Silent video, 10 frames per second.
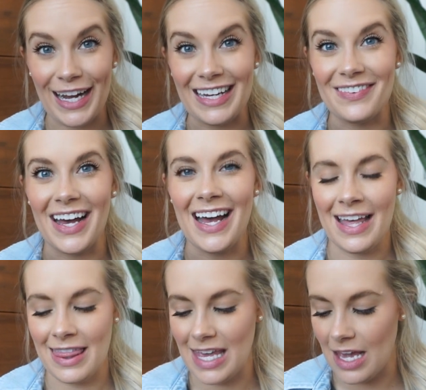
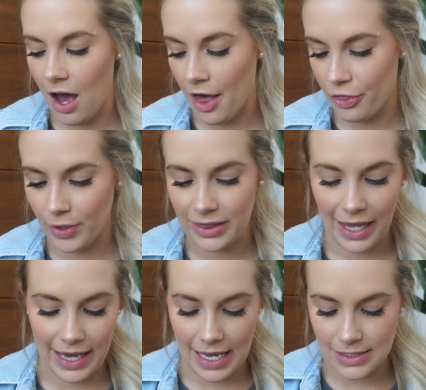of the Hawthorne
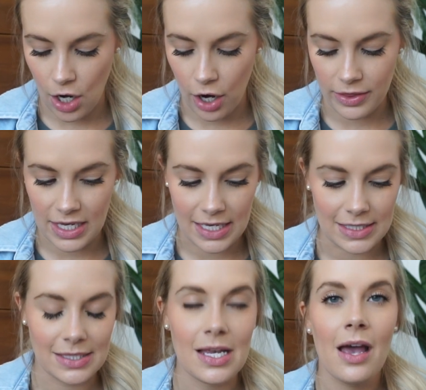leggings are
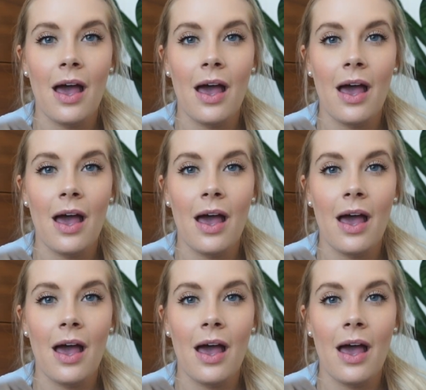these